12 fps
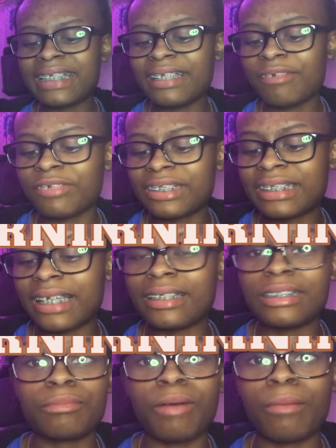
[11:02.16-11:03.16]
different
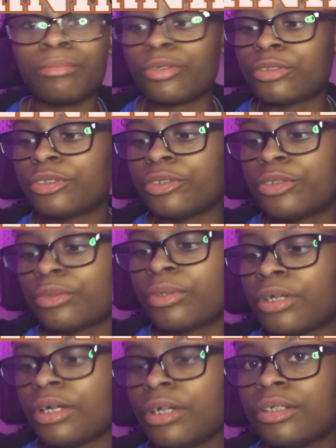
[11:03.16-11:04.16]
settings, but I'm not too sure.
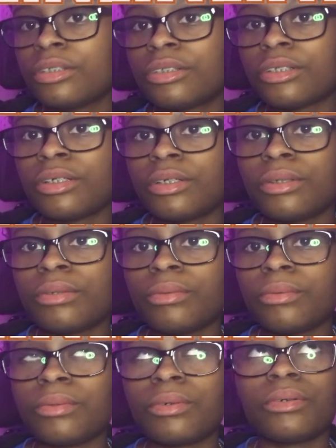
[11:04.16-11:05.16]
So
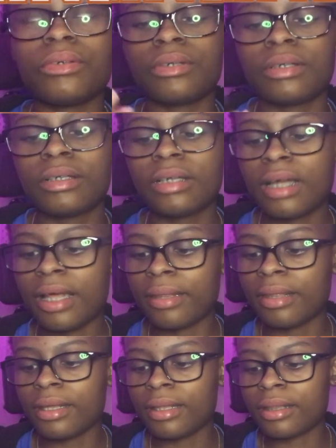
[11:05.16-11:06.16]
hold on. I
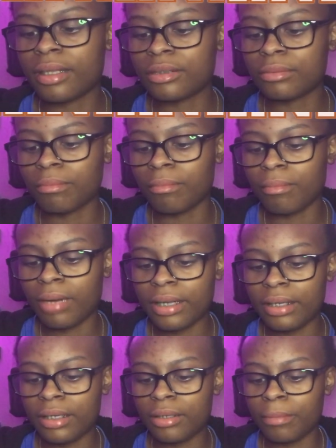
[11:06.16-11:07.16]
think this
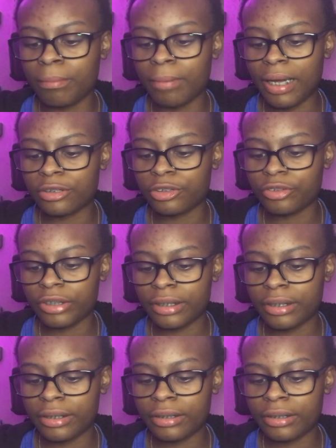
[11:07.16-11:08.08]
might need a battery in it.